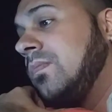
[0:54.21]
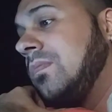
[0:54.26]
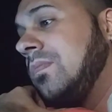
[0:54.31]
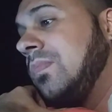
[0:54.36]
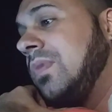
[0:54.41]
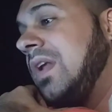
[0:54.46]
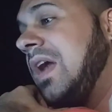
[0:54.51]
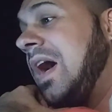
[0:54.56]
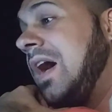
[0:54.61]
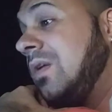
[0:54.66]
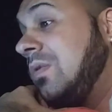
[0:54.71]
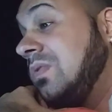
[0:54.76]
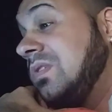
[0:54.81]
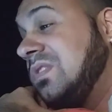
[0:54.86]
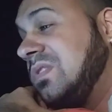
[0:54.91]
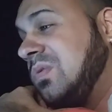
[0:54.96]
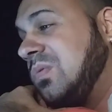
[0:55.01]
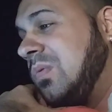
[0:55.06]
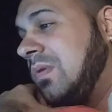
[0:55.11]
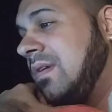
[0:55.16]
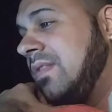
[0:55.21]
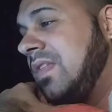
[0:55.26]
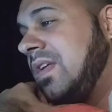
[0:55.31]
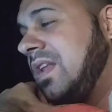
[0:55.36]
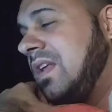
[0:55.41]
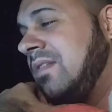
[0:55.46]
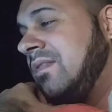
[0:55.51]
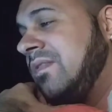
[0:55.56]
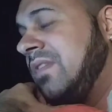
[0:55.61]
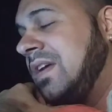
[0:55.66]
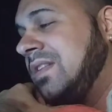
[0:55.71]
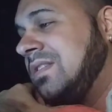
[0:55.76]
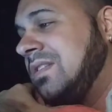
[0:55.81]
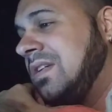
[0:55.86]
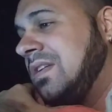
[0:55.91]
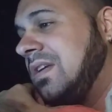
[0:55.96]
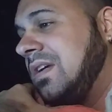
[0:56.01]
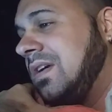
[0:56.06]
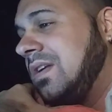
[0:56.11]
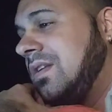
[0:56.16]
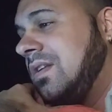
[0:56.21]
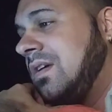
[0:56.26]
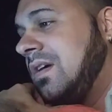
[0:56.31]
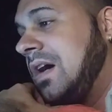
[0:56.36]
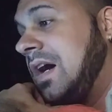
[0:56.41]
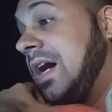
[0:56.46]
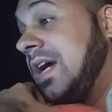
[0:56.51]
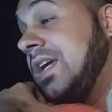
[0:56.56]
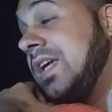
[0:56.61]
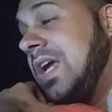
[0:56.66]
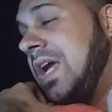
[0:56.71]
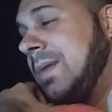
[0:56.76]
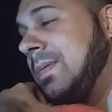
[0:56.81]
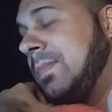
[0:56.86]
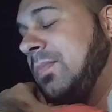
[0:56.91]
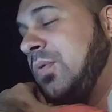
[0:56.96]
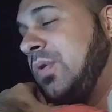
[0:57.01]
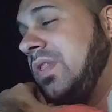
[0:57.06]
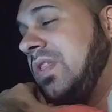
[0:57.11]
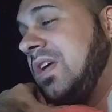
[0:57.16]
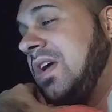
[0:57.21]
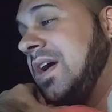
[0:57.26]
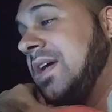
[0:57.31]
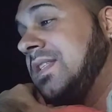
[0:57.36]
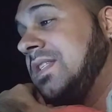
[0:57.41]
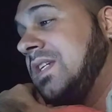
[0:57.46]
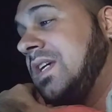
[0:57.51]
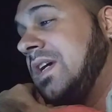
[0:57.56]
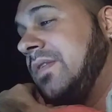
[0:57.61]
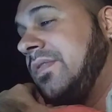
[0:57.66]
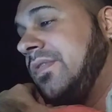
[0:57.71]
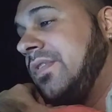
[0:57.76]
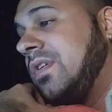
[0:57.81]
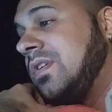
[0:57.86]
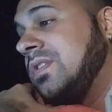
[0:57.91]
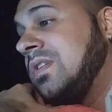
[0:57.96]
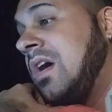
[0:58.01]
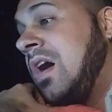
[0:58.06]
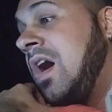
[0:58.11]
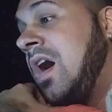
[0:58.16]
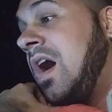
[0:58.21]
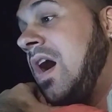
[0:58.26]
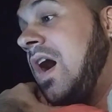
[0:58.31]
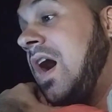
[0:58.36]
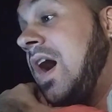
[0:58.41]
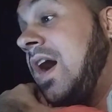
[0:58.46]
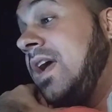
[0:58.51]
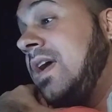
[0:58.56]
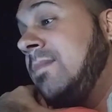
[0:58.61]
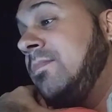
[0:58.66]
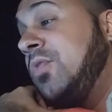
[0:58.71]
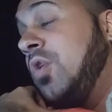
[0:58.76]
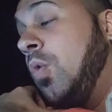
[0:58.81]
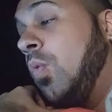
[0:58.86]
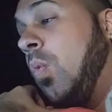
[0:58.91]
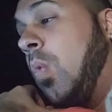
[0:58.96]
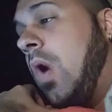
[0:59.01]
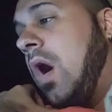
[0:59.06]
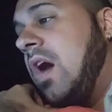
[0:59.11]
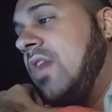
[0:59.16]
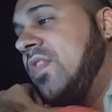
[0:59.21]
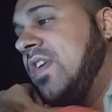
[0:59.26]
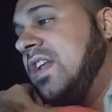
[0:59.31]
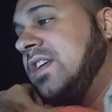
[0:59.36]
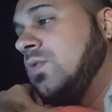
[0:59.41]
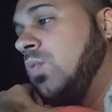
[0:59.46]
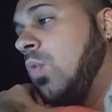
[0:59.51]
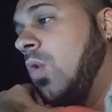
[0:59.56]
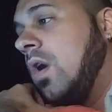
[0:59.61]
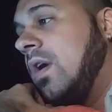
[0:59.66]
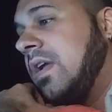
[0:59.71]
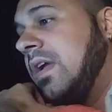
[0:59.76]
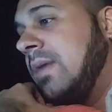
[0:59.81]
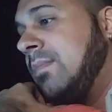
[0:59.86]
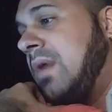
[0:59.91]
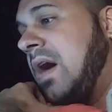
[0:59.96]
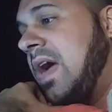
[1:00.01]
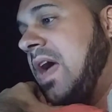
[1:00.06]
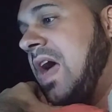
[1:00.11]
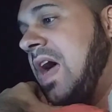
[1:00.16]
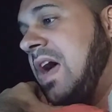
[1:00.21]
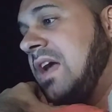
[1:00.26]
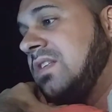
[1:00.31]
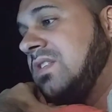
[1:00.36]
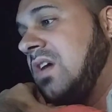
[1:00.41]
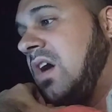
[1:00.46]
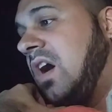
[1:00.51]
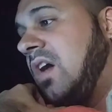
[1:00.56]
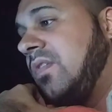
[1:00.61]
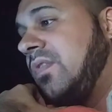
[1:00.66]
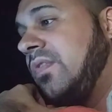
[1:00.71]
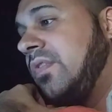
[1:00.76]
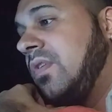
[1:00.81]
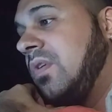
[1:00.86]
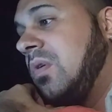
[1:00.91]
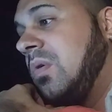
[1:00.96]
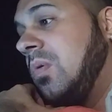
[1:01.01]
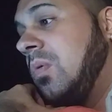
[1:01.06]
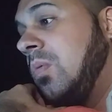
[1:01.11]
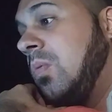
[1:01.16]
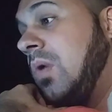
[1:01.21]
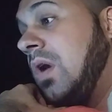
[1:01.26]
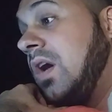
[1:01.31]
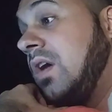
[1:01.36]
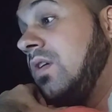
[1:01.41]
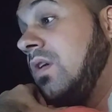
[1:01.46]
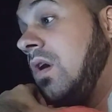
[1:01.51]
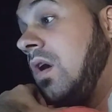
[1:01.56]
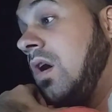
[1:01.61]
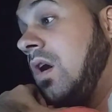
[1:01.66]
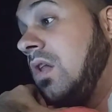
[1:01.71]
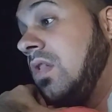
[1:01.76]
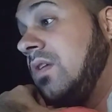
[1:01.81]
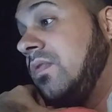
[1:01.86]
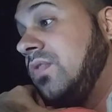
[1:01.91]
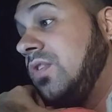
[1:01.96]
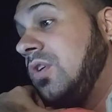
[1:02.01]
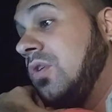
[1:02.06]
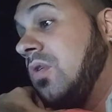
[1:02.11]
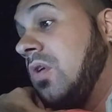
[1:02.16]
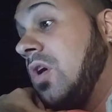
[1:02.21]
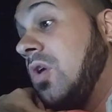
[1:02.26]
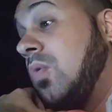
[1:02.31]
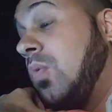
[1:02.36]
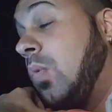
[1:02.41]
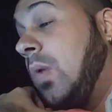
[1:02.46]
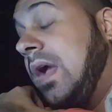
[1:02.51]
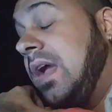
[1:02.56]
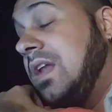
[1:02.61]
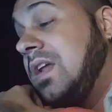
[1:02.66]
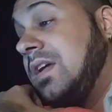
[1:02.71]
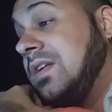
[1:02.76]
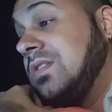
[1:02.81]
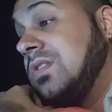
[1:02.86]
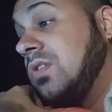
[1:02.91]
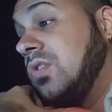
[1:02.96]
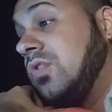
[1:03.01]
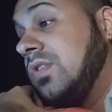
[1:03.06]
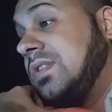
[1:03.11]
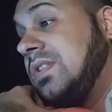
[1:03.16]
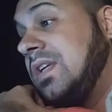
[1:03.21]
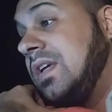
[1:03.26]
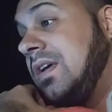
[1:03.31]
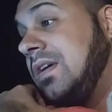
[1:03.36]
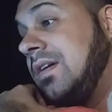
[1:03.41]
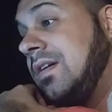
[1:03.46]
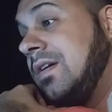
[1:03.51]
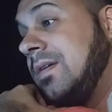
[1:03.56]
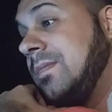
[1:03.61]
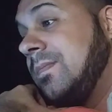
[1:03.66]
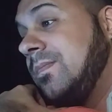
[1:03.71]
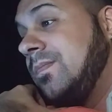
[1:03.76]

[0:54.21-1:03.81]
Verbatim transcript: But I was the one that invented it. I came up with the idea first. I am the one that is working my ass off while all of you are waiting to critique.